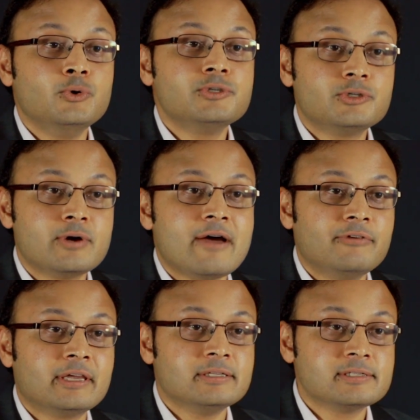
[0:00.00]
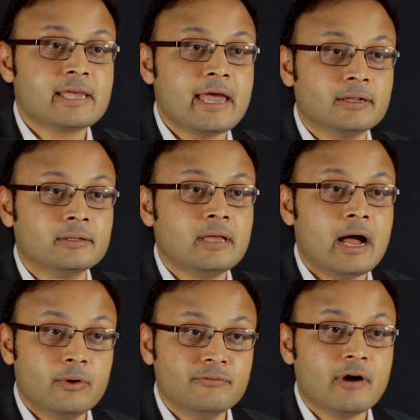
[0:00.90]
user traffic and scale
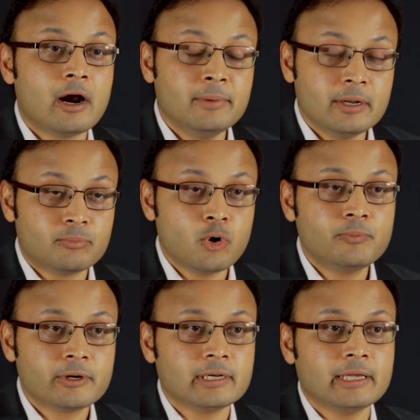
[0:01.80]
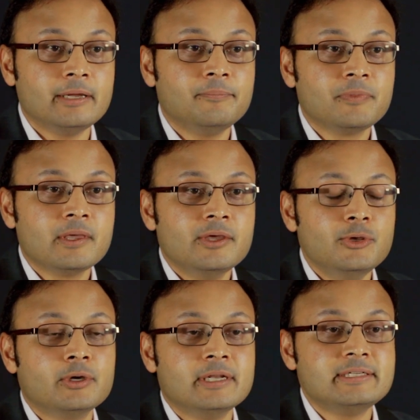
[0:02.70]
our environment appropriately, you can